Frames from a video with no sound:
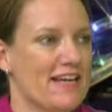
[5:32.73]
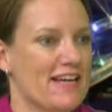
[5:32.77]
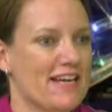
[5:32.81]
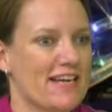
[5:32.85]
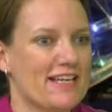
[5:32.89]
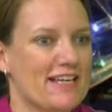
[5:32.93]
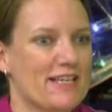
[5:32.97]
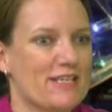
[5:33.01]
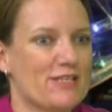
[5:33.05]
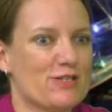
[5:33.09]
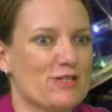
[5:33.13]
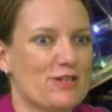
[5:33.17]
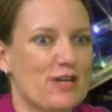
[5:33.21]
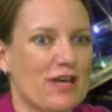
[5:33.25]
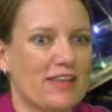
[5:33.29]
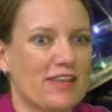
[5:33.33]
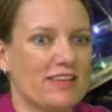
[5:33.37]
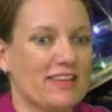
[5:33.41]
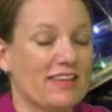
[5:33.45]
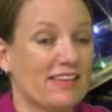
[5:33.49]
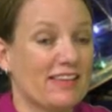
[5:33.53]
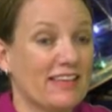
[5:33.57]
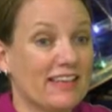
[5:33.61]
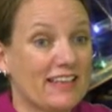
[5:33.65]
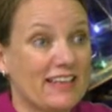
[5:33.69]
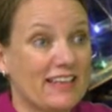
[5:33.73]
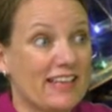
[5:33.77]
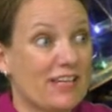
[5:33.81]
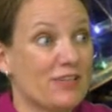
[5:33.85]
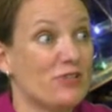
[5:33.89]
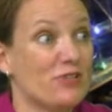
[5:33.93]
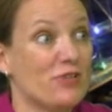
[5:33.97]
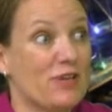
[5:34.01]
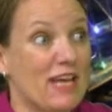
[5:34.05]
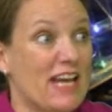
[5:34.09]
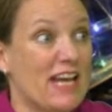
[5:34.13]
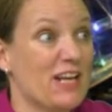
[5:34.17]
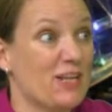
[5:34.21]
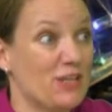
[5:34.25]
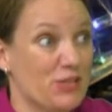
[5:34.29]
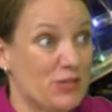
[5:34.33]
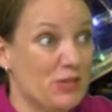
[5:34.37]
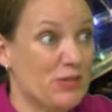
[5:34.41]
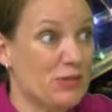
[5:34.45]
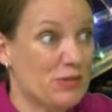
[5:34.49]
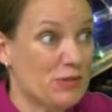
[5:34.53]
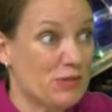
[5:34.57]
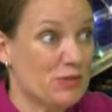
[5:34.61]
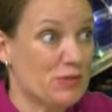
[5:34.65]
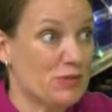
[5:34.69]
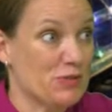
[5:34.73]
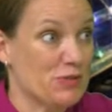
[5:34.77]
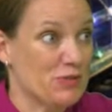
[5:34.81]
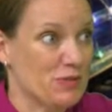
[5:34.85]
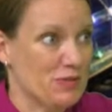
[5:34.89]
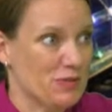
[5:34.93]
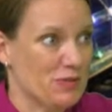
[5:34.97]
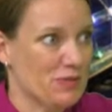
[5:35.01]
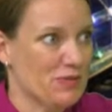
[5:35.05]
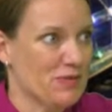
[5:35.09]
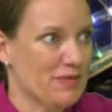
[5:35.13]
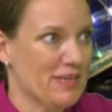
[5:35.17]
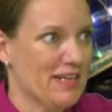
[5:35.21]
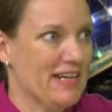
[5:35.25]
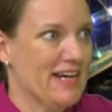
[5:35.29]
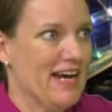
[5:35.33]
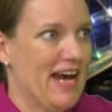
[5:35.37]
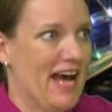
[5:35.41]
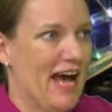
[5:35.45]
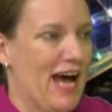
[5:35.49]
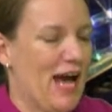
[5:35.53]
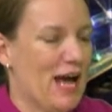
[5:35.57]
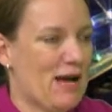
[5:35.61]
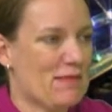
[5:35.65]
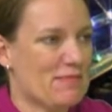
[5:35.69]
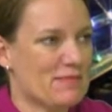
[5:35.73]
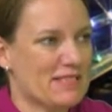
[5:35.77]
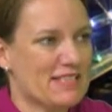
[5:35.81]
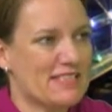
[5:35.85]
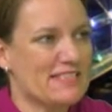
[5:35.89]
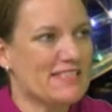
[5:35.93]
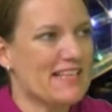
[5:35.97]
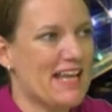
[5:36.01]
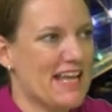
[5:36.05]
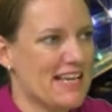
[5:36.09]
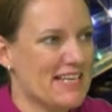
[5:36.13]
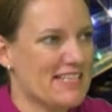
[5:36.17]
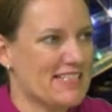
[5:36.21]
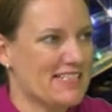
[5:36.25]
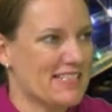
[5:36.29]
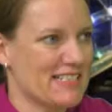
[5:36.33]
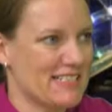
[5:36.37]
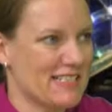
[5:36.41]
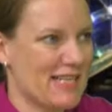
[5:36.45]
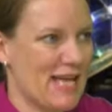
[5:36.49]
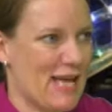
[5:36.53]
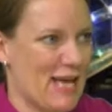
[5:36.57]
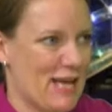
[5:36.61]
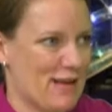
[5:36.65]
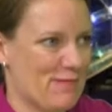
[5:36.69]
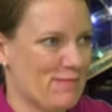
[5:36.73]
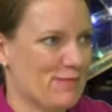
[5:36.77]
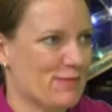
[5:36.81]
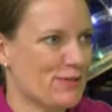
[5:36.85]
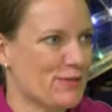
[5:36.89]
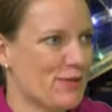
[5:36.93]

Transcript: is the thing that you get used to stays the same.